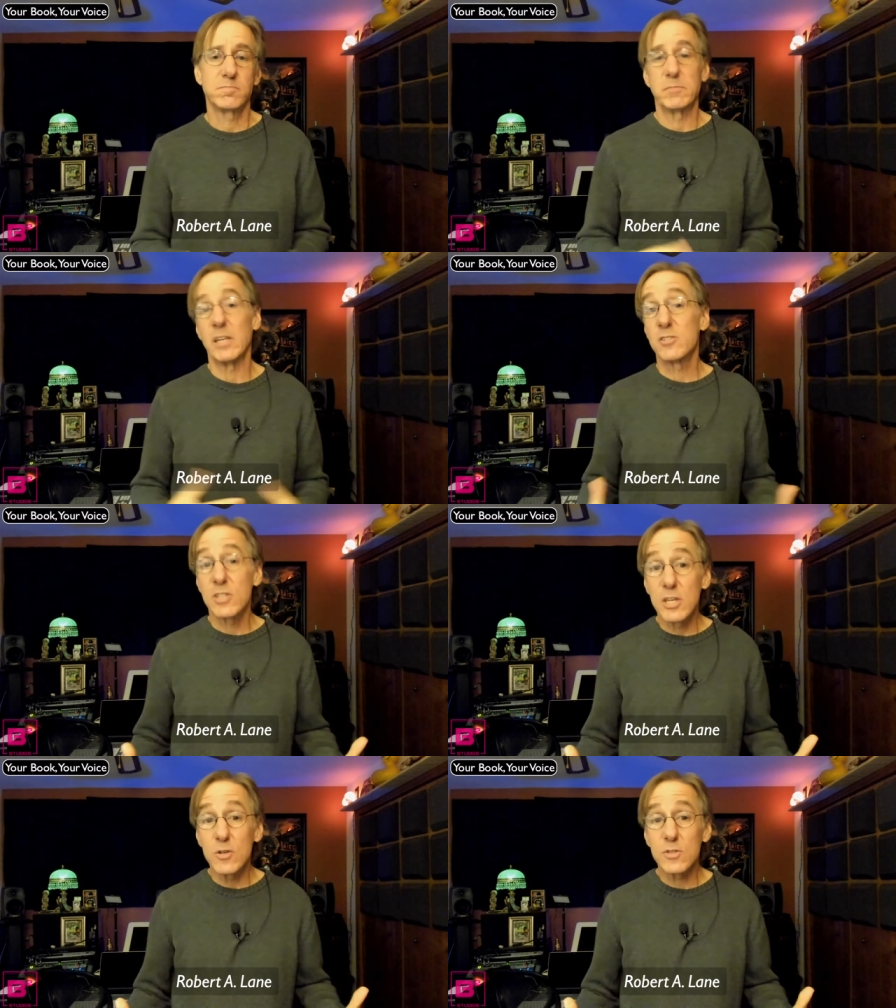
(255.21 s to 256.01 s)

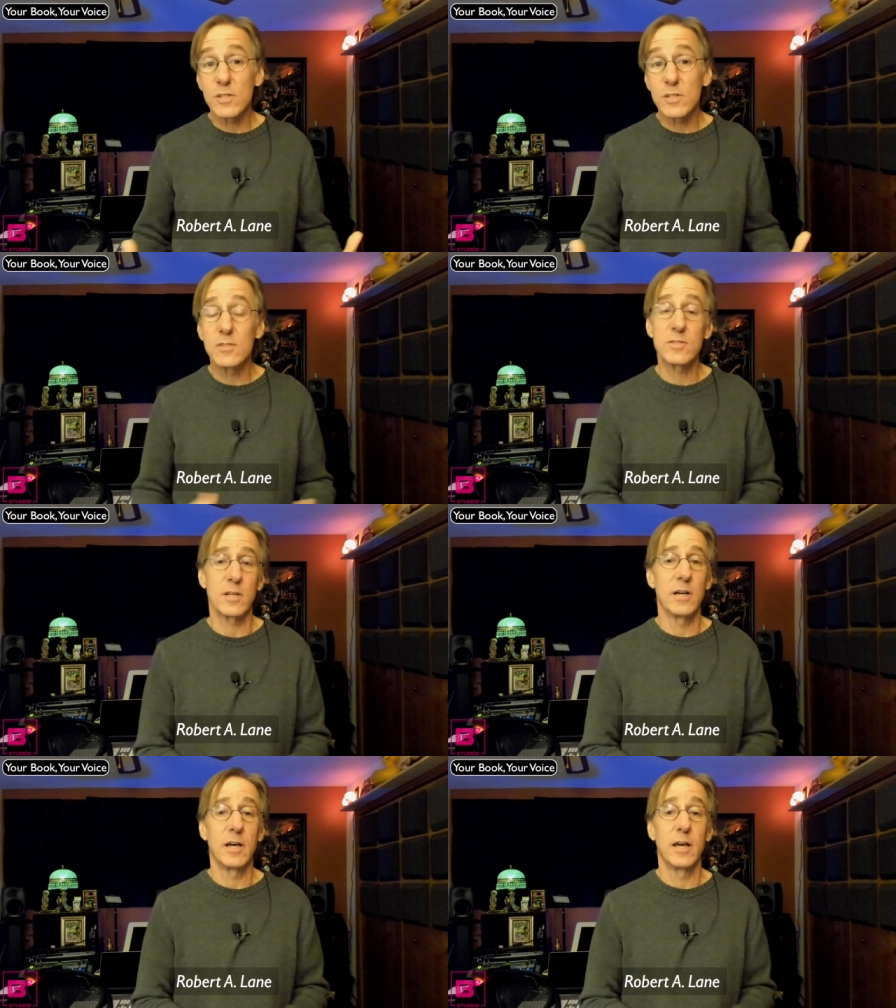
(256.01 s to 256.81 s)
excuses
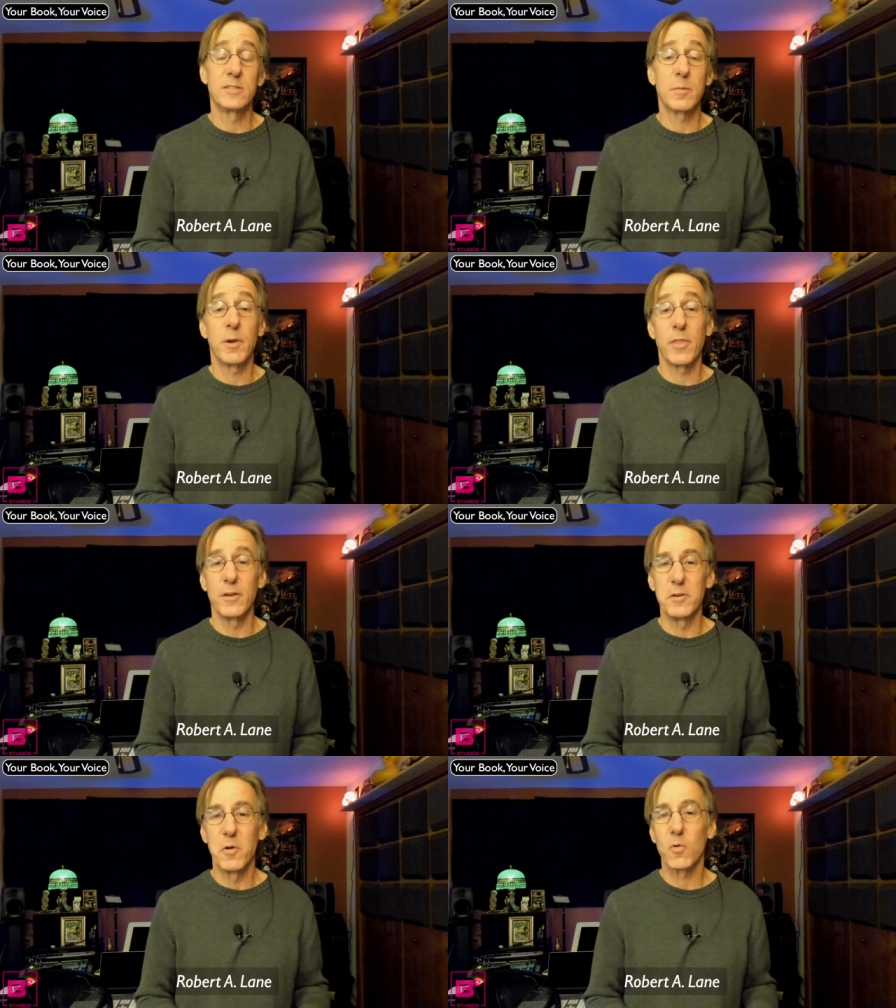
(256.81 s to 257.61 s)
uh, and some of
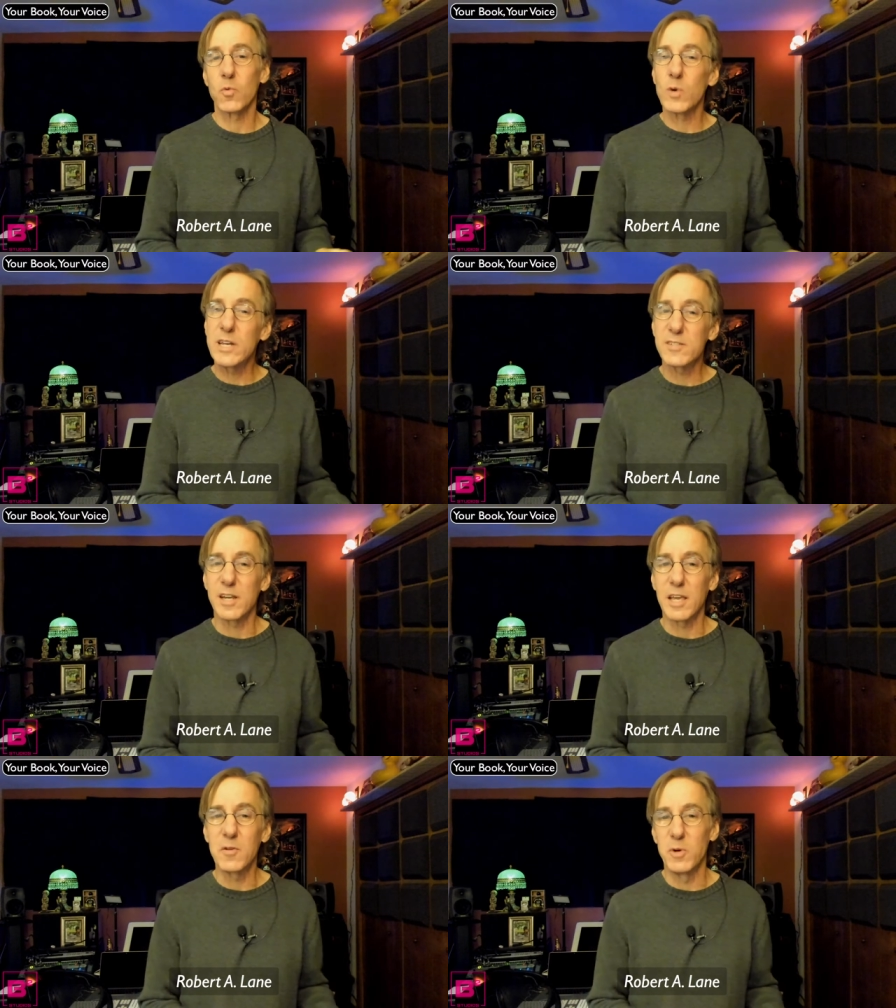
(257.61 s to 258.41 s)
the
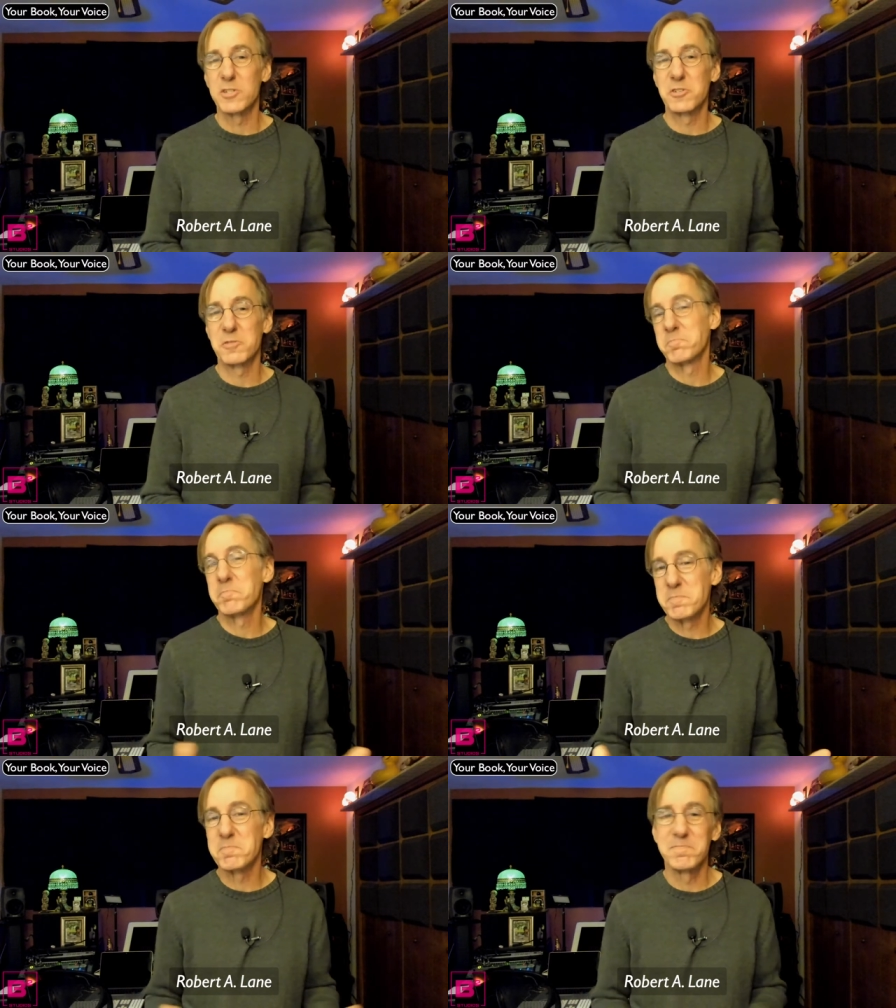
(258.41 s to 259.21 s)
reasoning, which
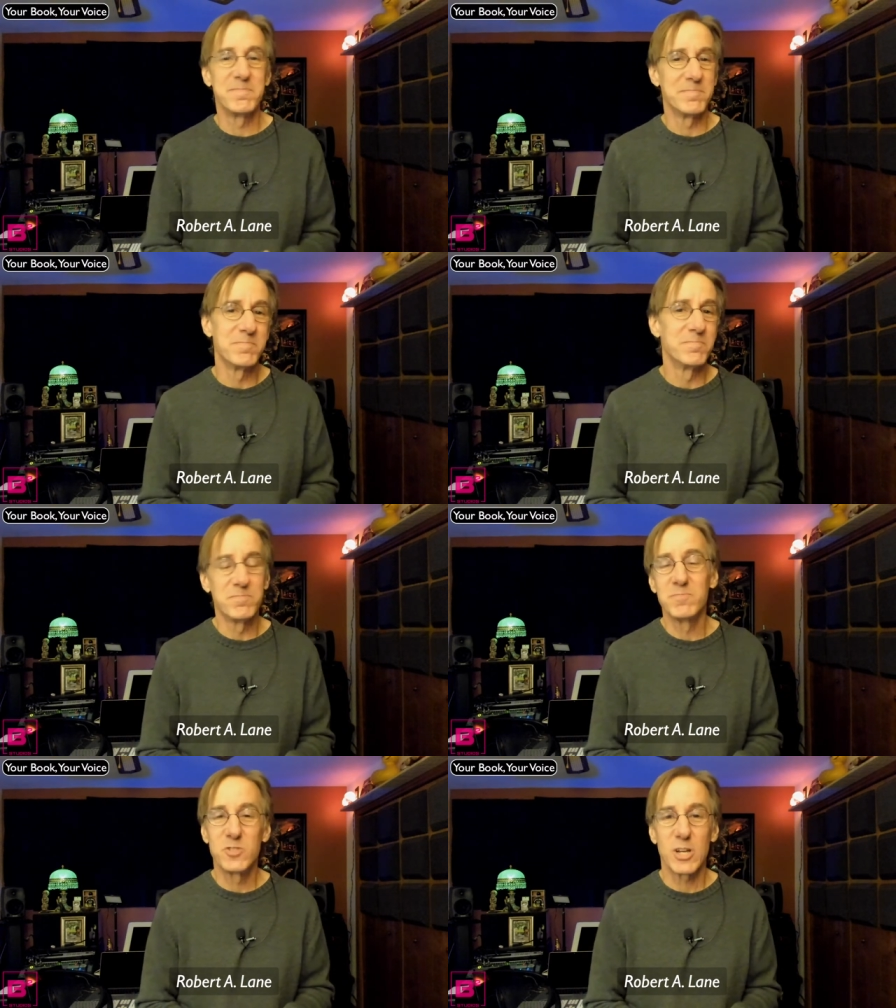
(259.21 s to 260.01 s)

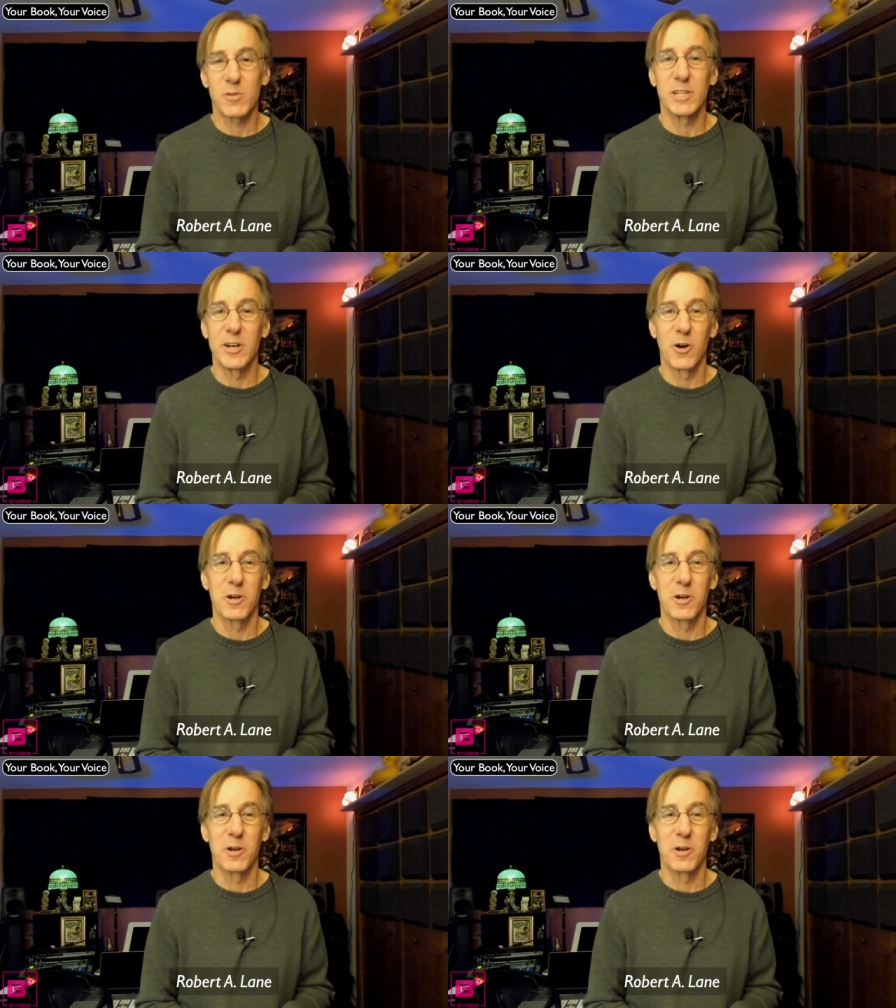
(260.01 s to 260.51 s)
generally are